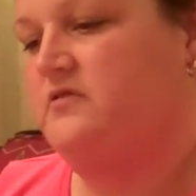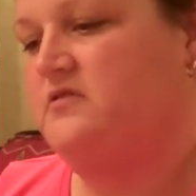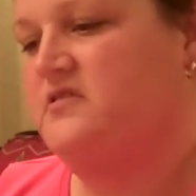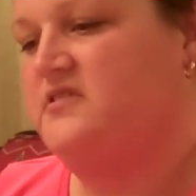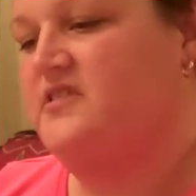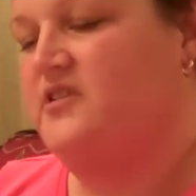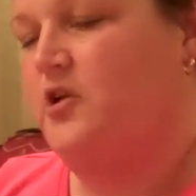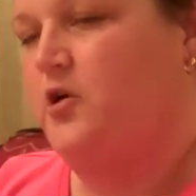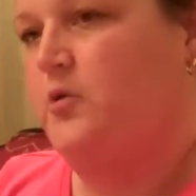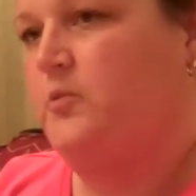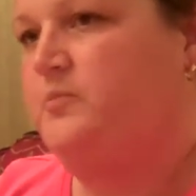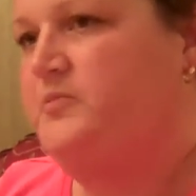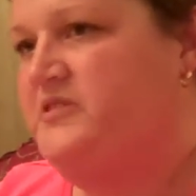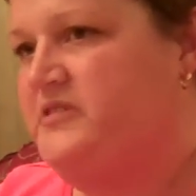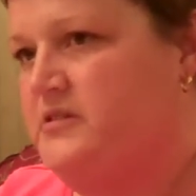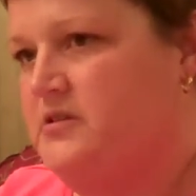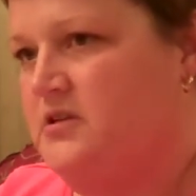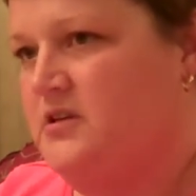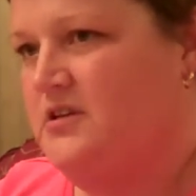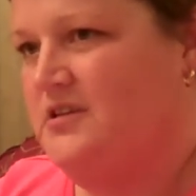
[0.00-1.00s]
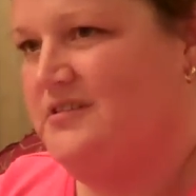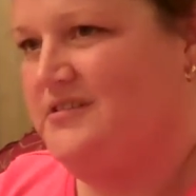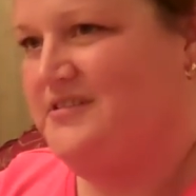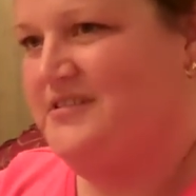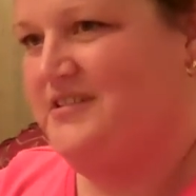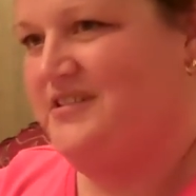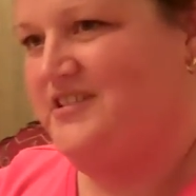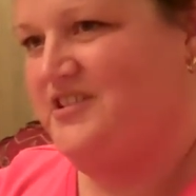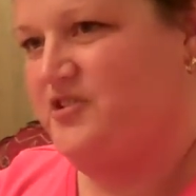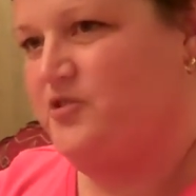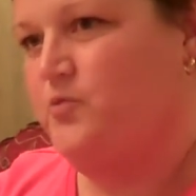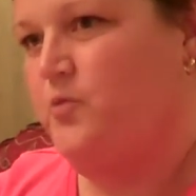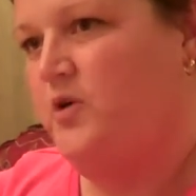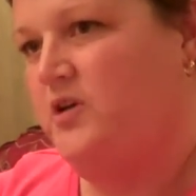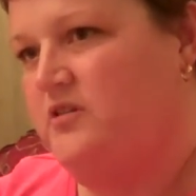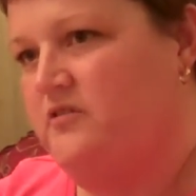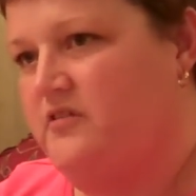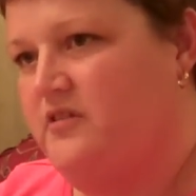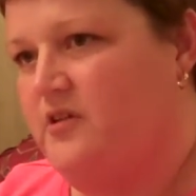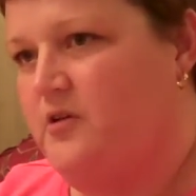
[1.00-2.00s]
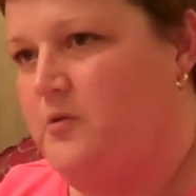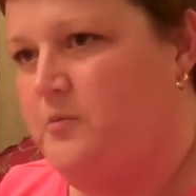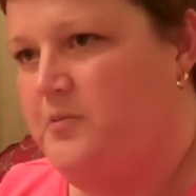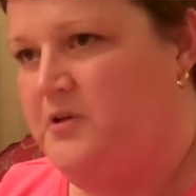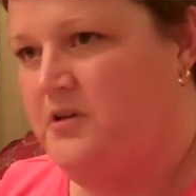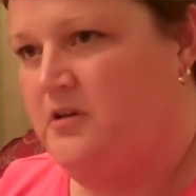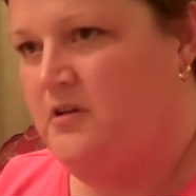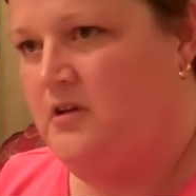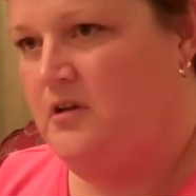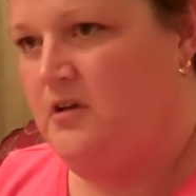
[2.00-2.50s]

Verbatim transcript: slopes instead of just one slope.